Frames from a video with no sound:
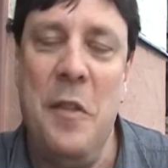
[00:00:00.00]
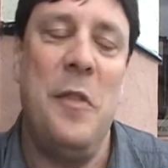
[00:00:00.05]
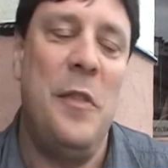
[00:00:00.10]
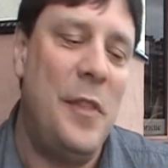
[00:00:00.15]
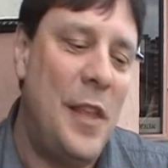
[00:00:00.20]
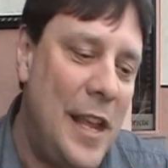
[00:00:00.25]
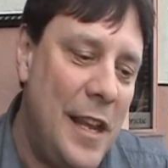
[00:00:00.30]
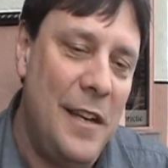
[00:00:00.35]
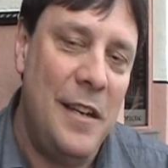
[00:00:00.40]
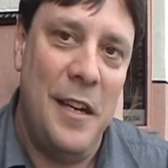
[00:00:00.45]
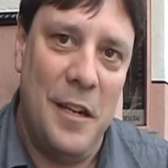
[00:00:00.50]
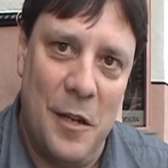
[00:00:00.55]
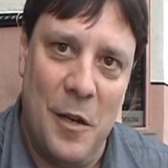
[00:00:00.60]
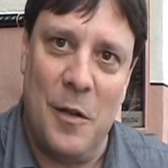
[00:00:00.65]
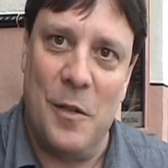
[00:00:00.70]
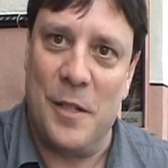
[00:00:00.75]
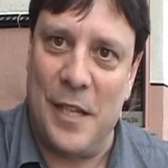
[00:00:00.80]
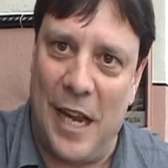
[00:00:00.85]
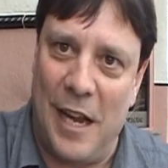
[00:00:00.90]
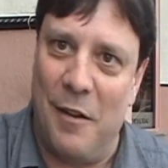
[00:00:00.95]
Then he
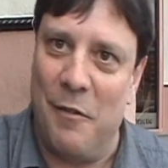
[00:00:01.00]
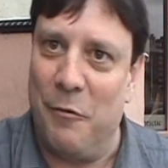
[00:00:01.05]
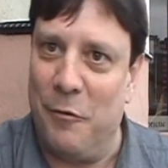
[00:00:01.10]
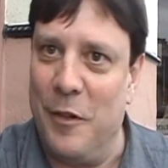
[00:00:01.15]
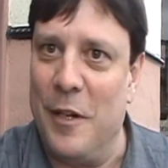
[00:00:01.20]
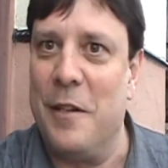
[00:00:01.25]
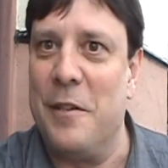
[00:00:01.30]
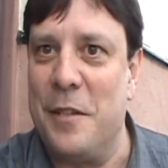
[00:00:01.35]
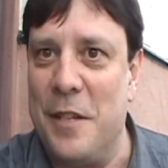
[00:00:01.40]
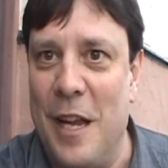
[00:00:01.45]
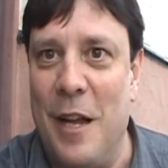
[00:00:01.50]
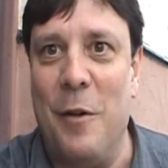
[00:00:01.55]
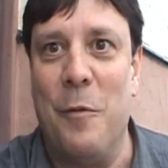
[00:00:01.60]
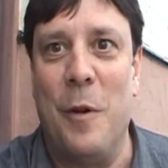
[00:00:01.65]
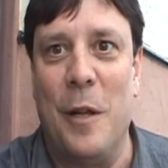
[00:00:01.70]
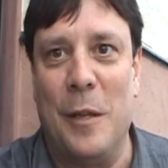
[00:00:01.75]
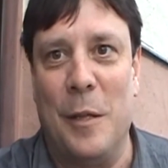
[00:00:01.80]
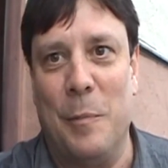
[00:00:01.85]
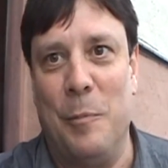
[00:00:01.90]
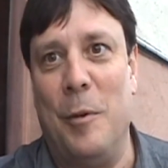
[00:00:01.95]
goes out and figures out
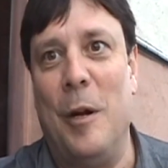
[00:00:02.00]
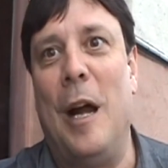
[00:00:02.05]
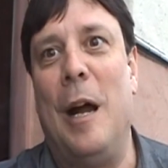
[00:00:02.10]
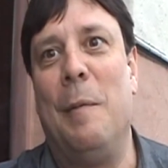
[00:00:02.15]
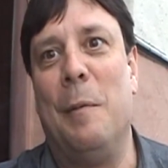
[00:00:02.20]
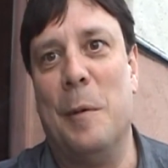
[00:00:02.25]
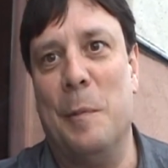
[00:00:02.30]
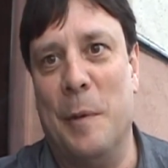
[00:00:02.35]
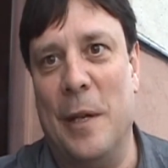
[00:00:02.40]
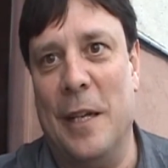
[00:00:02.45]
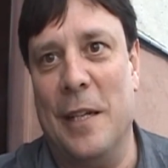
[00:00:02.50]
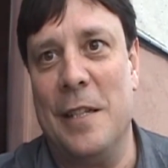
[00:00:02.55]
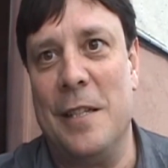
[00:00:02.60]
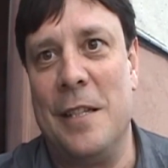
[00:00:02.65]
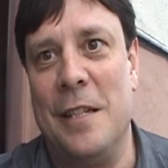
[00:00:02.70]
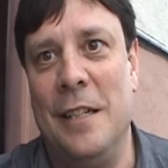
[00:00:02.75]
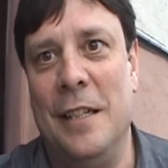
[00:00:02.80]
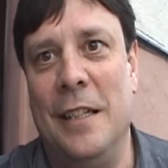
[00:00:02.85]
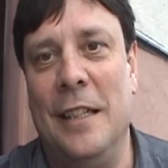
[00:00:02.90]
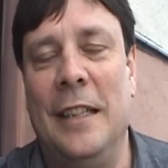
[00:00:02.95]
what the problem
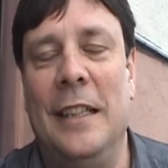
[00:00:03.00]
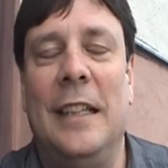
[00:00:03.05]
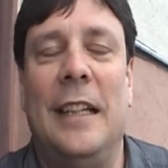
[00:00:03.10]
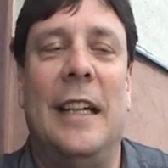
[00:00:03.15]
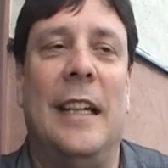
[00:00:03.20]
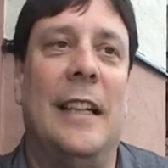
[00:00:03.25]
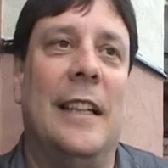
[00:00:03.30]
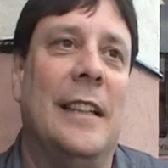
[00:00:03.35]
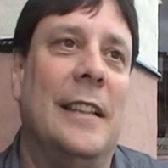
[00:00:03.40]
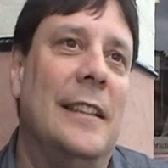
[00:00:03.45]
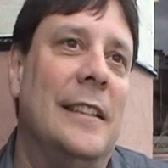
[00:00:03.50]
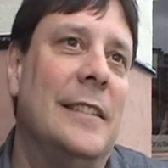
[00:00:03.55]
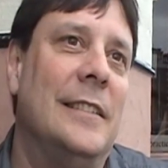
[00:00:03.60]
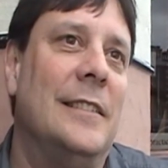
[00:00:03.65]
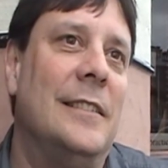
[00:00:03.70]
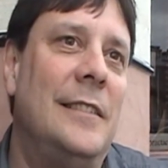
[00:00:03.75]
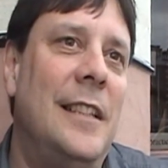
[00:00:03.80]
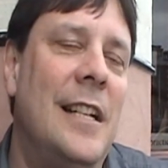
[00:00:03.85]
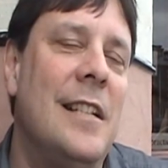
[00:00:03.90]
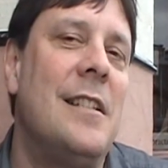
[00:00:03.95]
is.
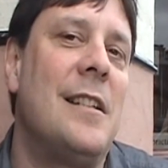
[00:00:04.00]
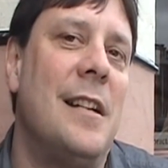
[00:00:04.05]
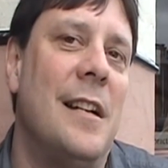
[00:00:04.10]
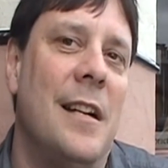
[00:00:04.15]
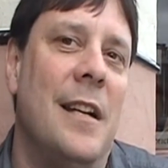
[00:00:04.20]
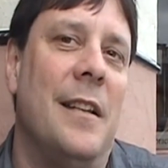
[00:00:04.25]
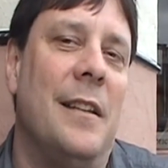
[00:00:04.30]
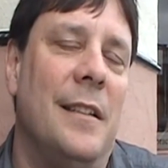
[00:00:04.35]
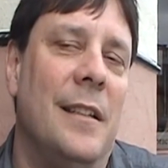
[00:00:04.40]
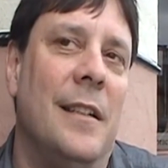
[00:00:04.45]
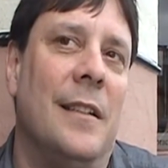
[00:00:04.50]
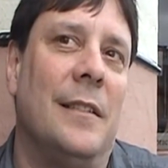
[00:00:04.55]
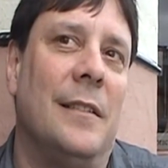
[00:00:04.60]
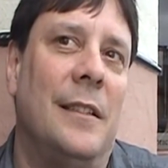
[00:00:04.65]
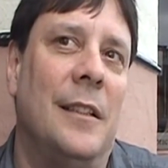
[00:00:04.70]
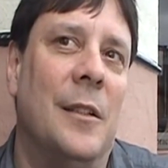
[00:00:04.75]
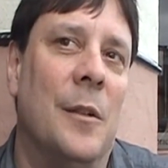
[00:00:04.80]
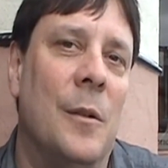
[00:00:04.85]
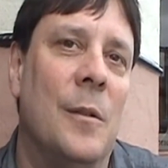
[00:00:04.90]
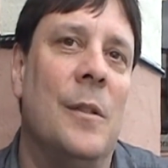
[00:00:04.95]
And that's kind of, I think,
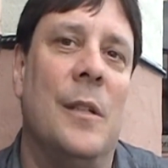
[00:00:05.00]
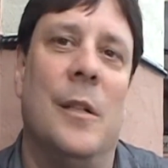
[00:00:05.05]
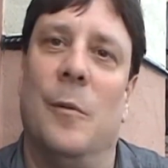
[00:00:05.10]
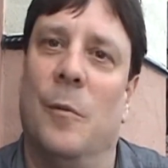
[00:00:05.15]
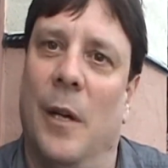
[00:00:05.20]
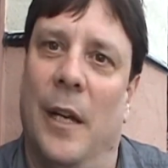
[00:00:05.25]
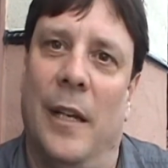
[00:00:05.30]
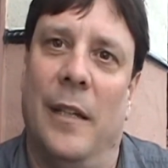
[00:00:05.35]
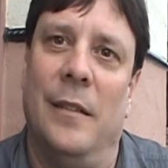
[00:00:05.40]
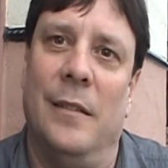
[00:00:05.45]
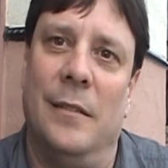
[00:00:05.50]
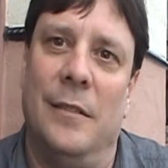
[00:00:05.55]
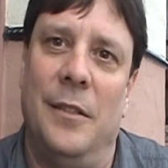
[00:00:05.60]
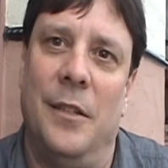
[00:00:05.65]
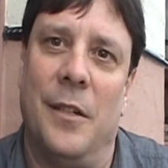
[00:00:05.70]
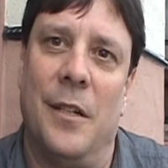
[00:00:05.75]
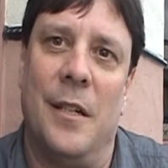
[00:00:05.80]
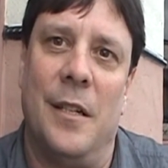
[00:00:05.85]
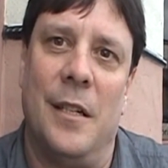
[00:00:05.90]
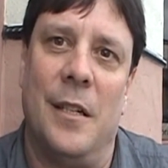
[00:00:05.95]
the only way
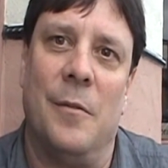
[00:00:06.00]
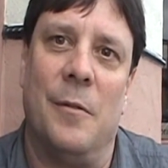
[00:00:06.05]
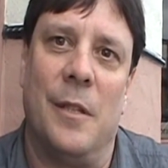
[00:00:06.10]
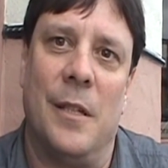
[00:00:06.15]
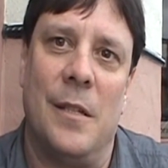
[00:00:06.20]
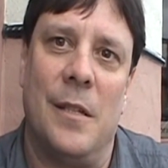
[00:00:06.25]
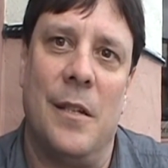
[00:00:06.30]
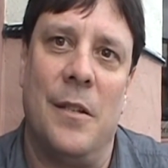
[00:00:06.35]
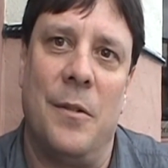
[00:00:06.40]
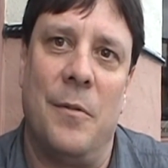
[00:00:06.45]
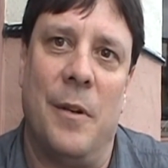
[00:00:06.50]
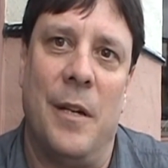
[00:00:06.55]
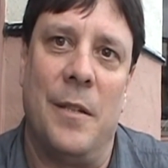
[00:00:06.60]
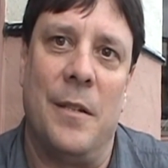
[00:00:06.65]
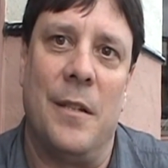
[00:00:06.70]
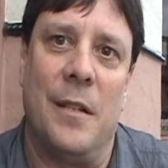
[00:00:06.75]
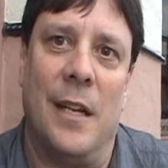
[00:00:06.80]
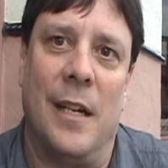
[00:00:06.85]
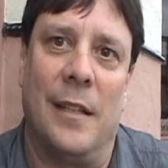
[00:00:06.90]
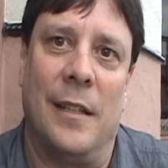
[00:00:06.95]
you can deal with a
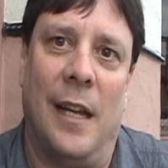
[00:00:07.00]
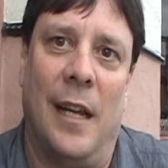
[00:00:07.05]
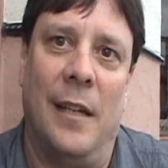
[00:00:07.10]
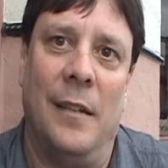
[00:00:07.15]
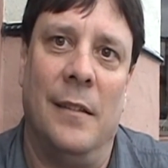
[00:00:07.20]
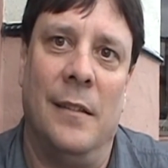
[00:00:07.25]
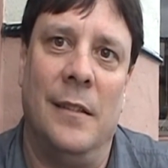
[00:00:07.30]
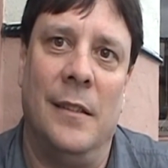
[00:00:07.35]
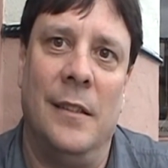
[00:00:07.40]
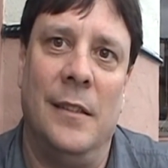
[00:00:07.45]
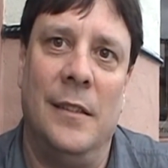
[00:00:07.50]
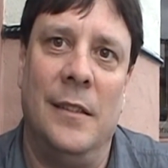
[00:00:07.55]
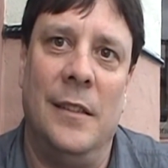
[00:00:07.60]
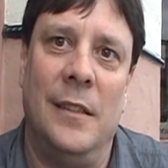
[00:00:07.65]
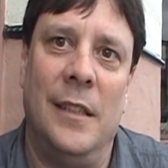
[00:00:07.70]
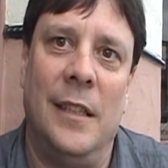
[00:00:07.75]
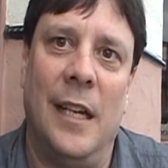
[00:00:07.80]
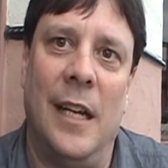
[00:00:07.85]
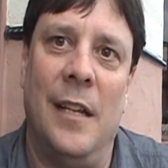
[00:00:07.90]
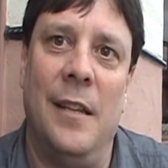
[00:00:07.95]
situation like that.
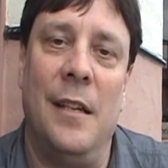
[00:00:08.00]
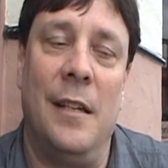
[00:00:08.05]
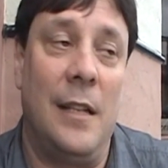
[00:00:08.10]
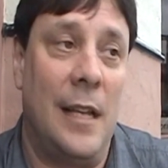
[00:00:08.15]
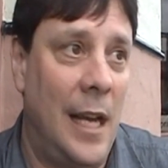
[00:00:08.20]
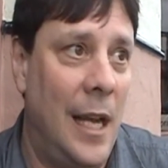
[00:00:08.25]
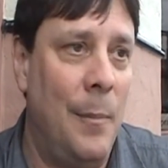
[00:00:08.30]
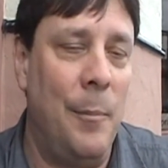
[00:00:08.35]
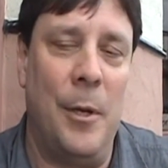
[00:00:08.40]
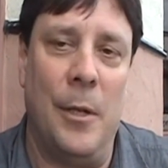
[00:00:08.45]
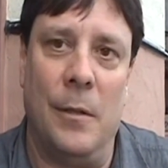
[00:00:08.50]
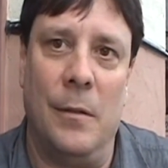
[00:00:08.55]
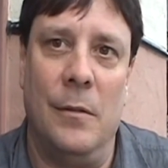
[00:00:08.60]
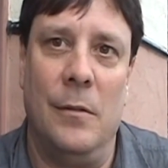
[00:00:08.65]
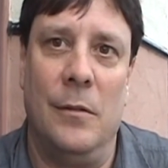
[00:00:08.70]
And they'll happen.